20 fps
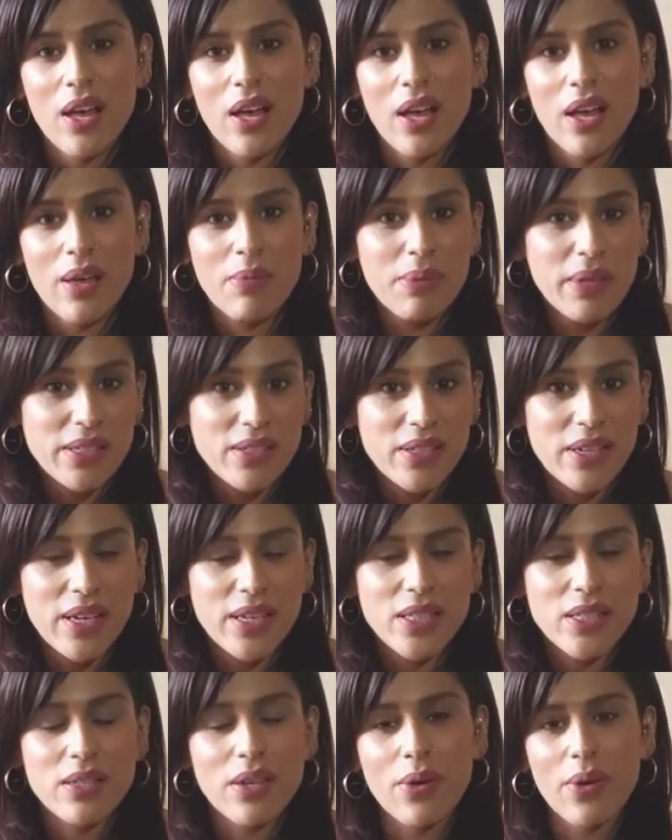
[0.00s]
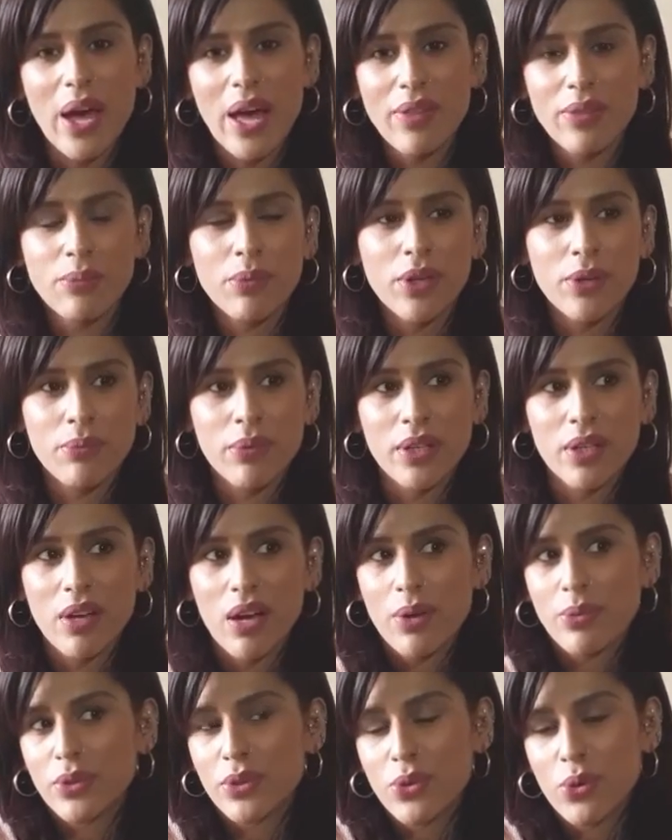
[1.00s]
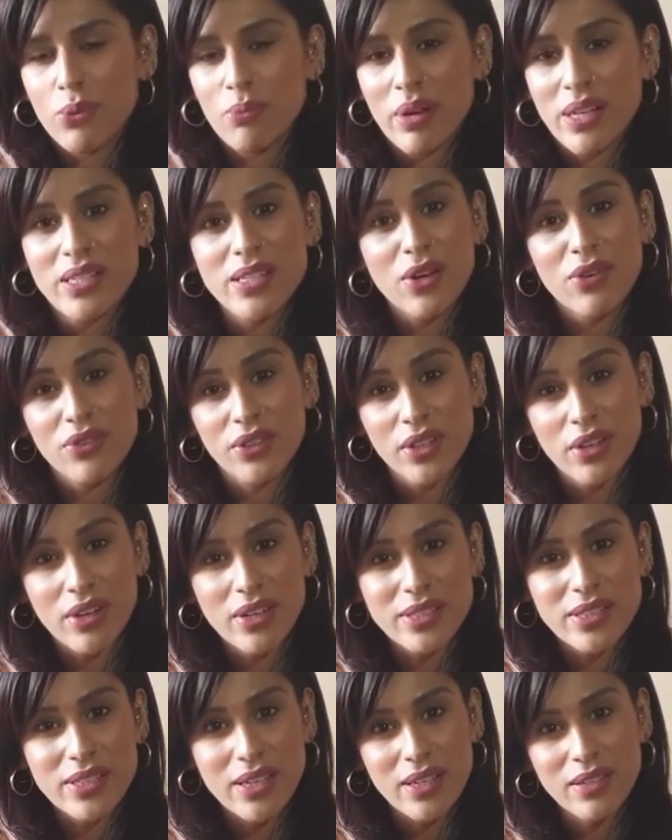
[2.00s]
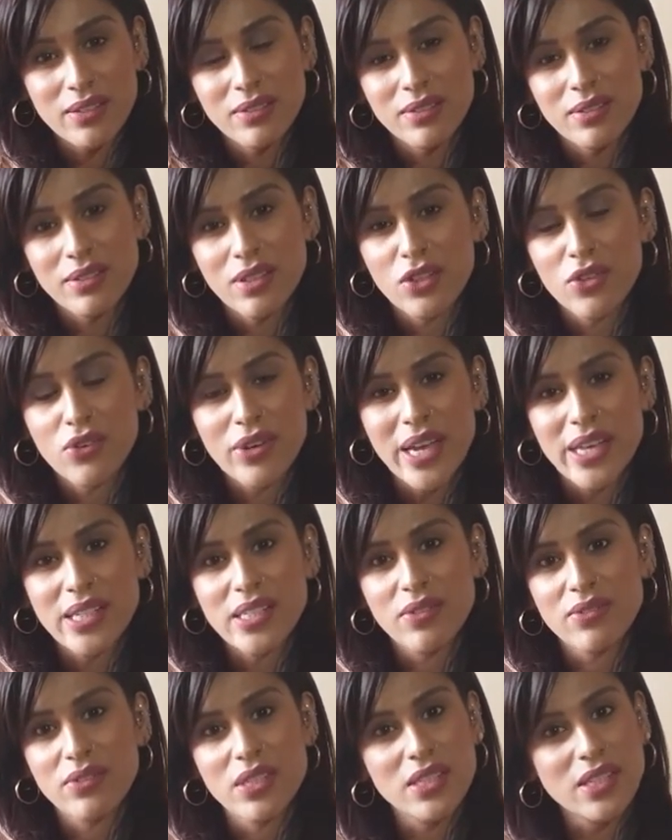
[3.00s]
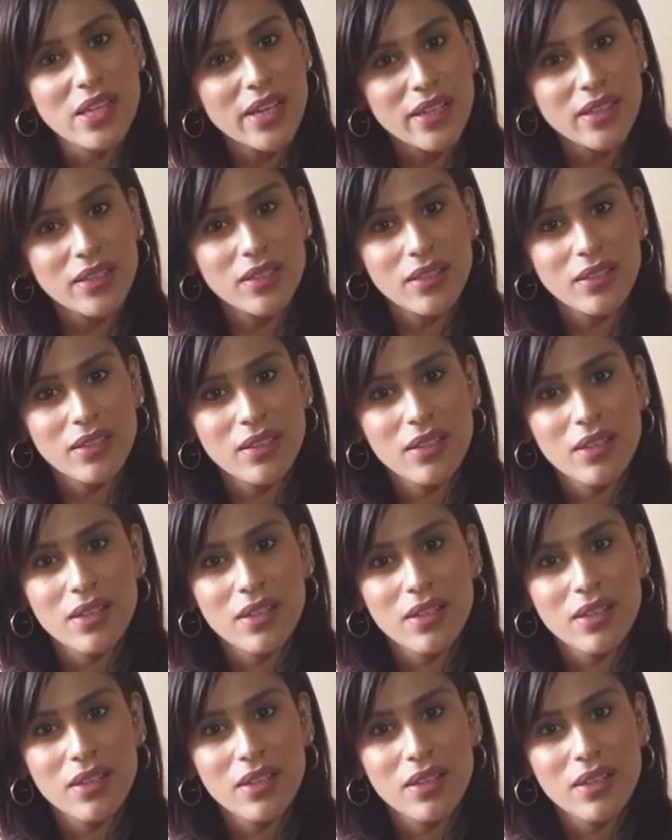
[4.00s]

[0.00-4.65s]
a business. So at the moment, I would call myself an artist, a creative designer.